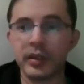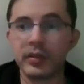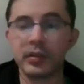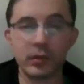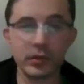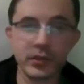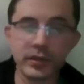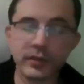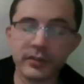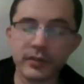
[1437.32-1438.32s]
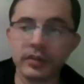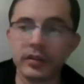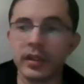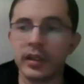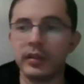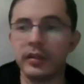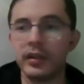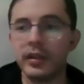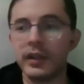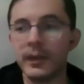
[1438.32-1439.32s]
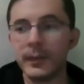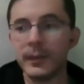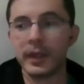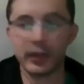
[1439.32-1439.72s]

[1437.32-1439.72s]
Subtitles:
close to the front line, and not